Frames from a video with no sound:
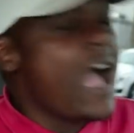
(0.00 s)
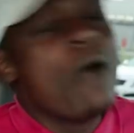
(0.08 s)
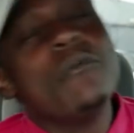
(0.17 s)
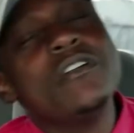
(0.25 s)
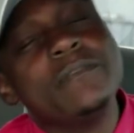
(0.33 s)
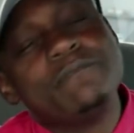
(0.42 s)
I
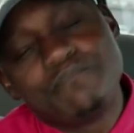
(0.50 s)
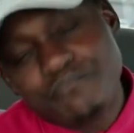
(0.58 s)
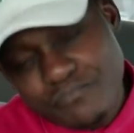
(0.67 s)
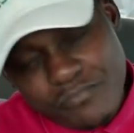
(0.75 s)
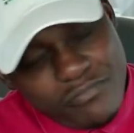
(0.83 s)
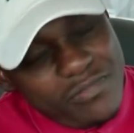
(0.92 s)
want
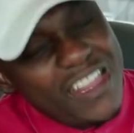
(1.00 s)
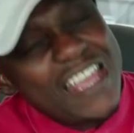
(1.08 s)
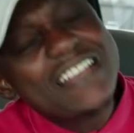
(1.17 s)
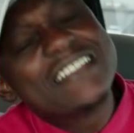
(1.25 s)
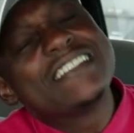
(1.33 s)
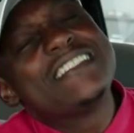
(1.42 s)
to
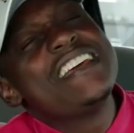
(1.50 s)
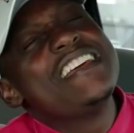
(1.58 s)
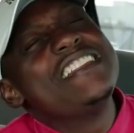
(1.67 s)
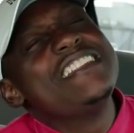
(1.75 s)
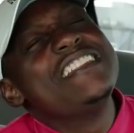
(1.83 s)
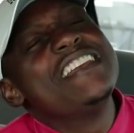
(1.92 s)

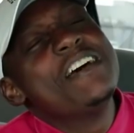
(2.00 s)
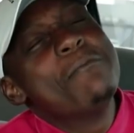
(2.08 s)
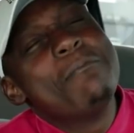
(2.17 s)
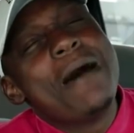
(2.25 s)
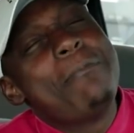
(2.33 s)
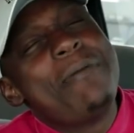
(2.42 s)
extend my